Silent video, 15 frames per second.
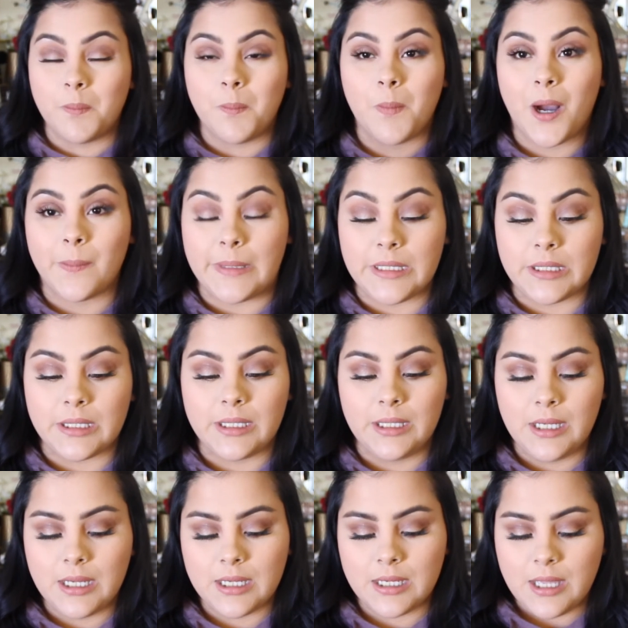mommy
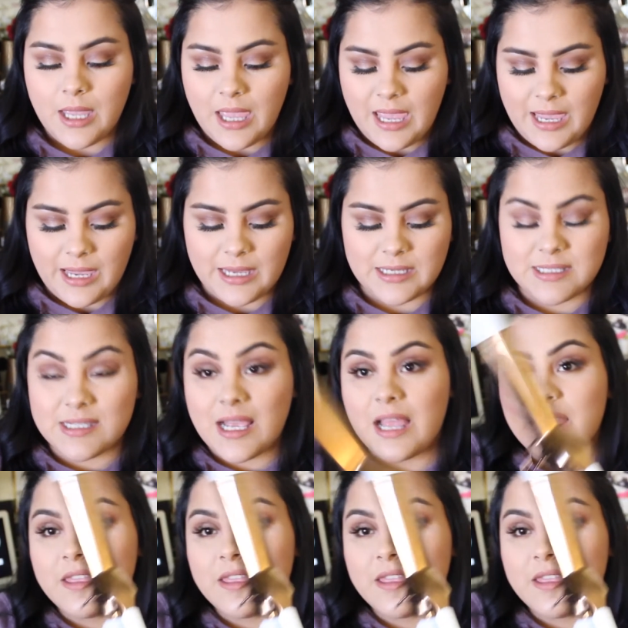thing is